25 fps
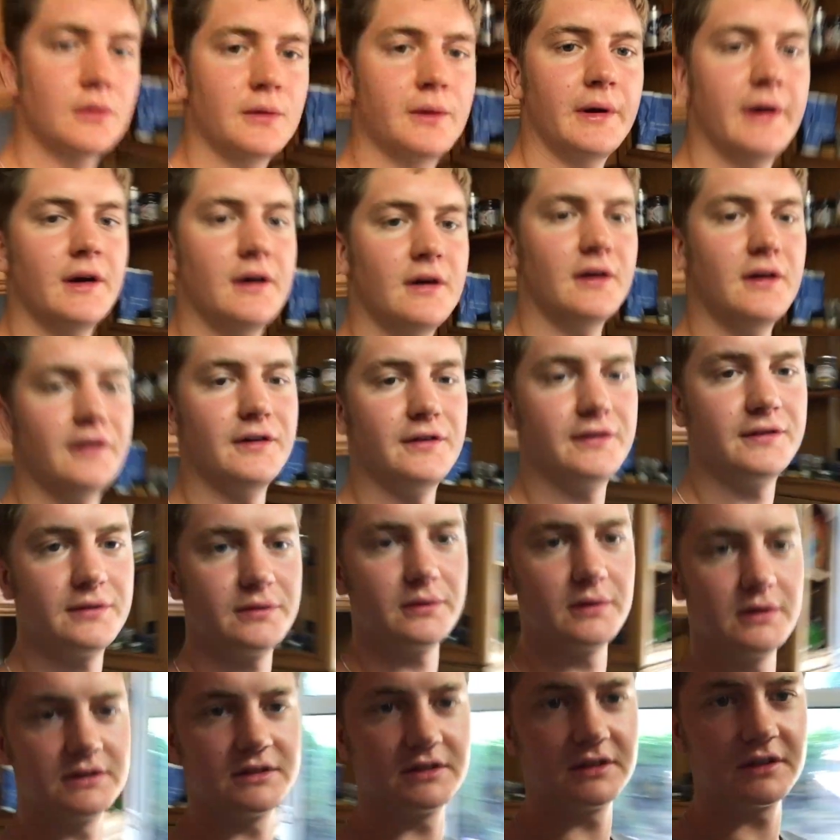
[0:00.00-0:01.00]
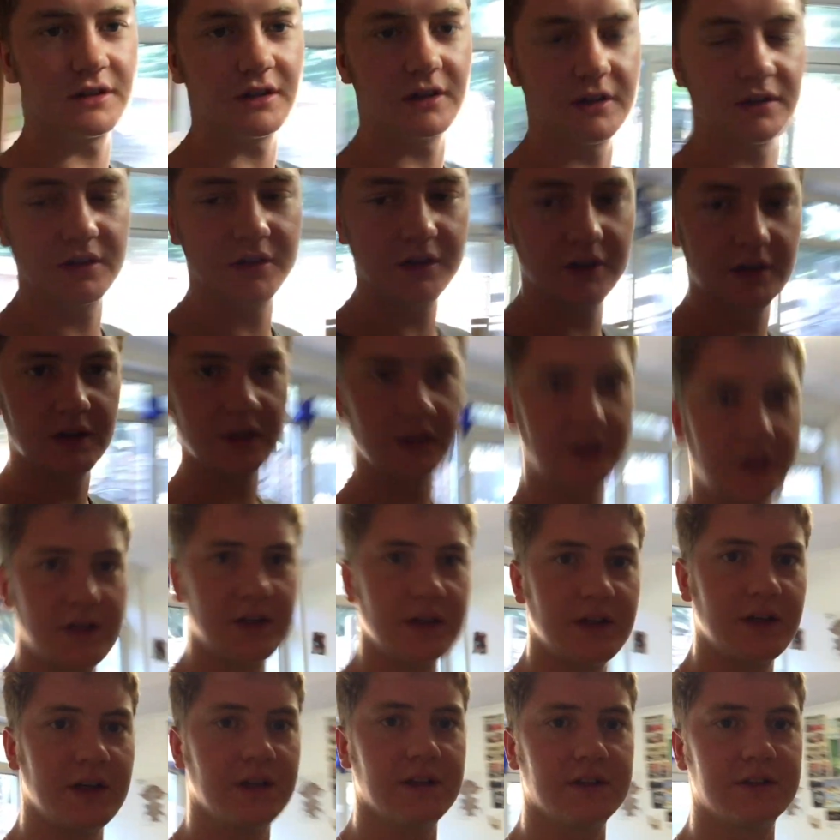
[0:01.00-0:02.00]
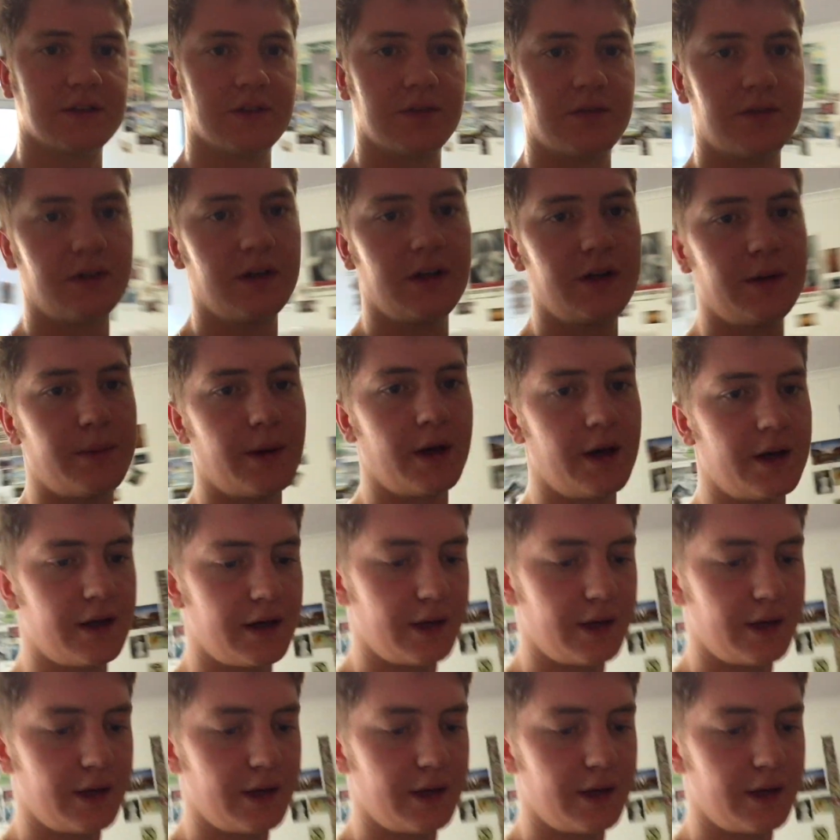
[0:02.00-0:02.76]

the way off once you're done cooking. It's a really bad